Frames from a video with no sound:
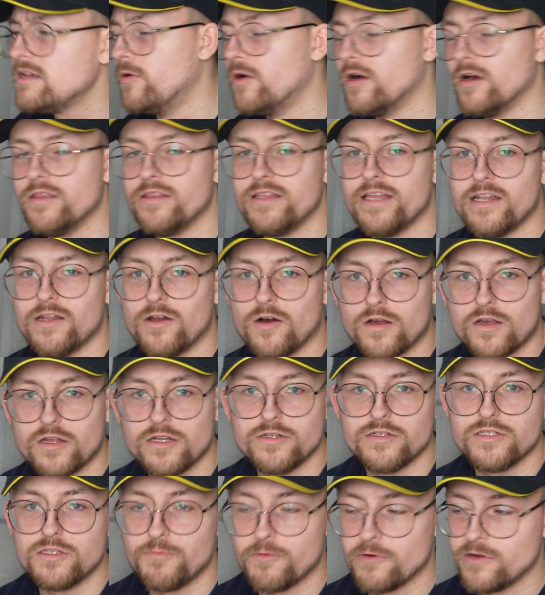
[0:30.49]
but they're not going
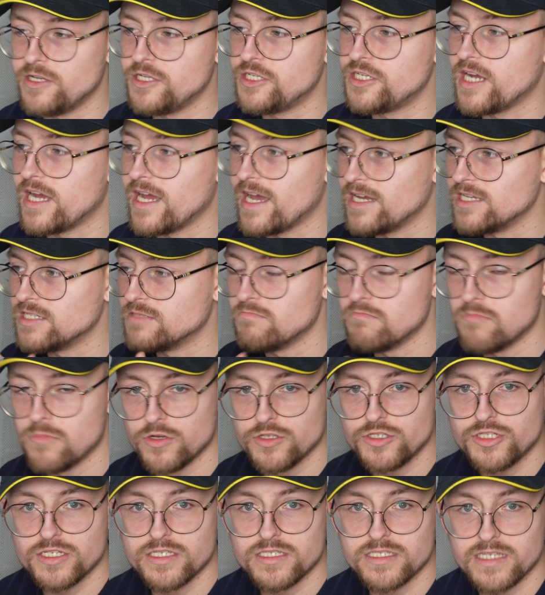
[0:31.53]
to depreciate as
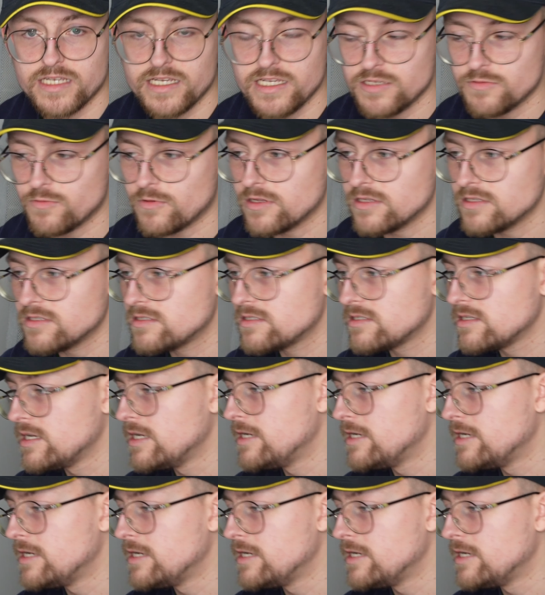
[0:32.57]
much as these ones.